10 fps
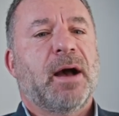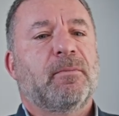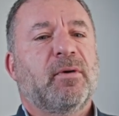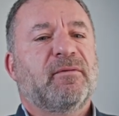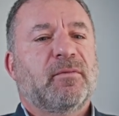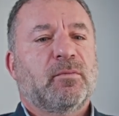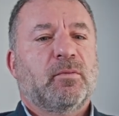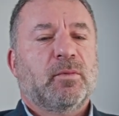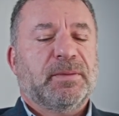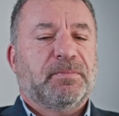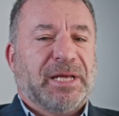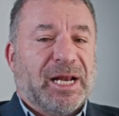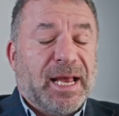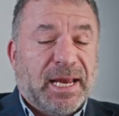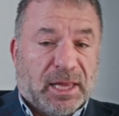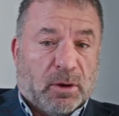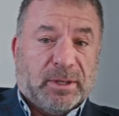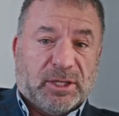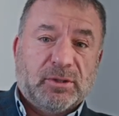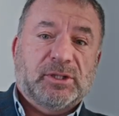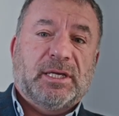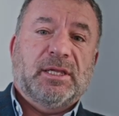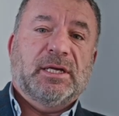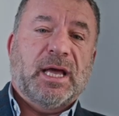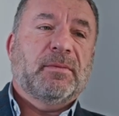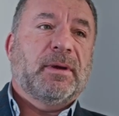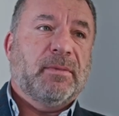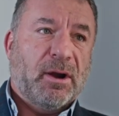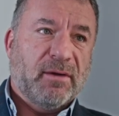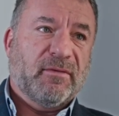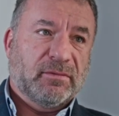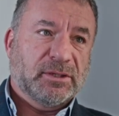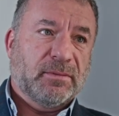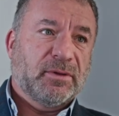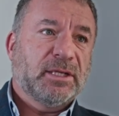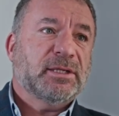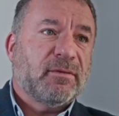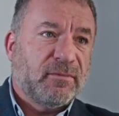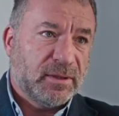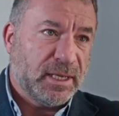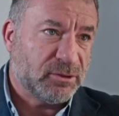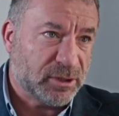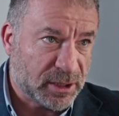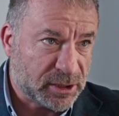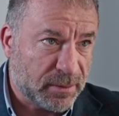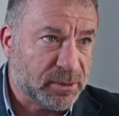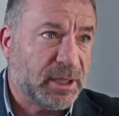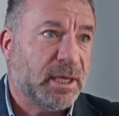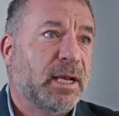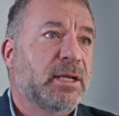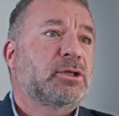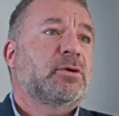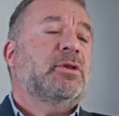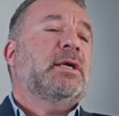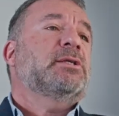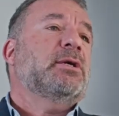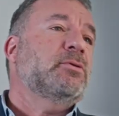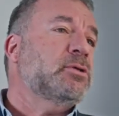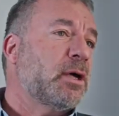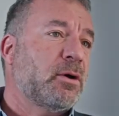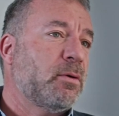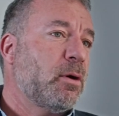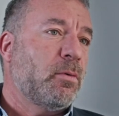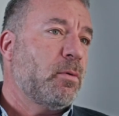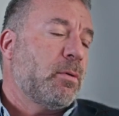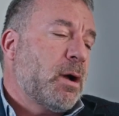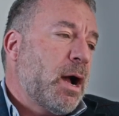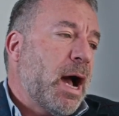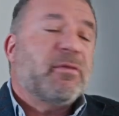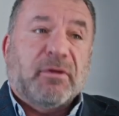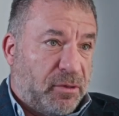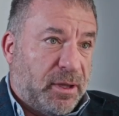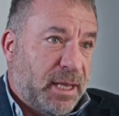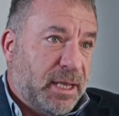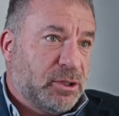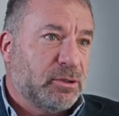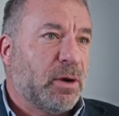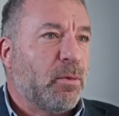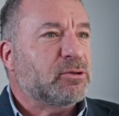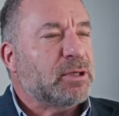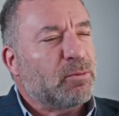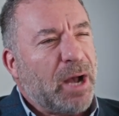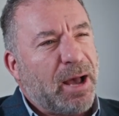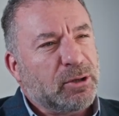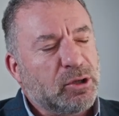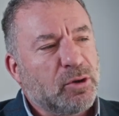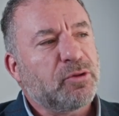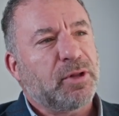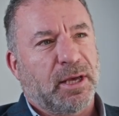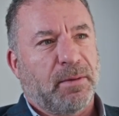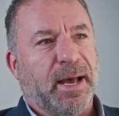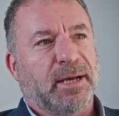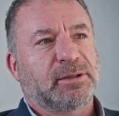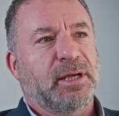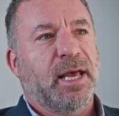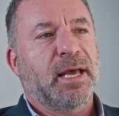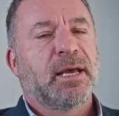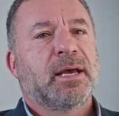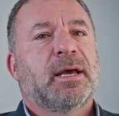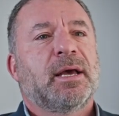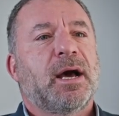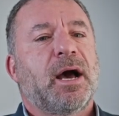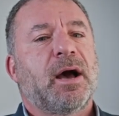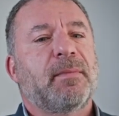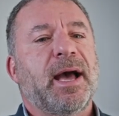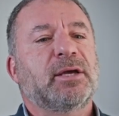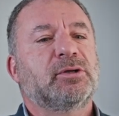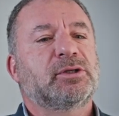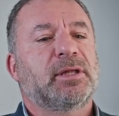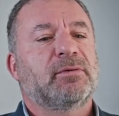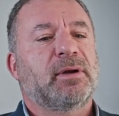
We clearly, though, we do see that young people are involved in some things. They're interested in some single issue things and also other issues. I'm wondering how you think about it, how you see the